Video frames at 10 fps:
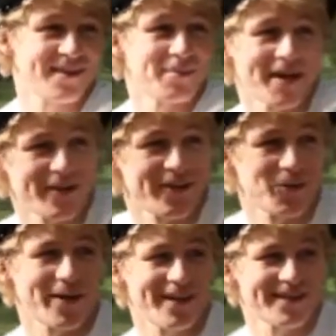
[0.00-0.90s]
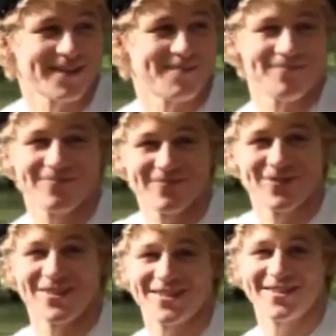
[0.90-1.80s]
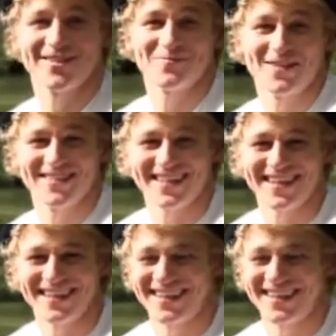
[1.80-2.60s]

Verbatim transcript: Background, we hear some traditional music.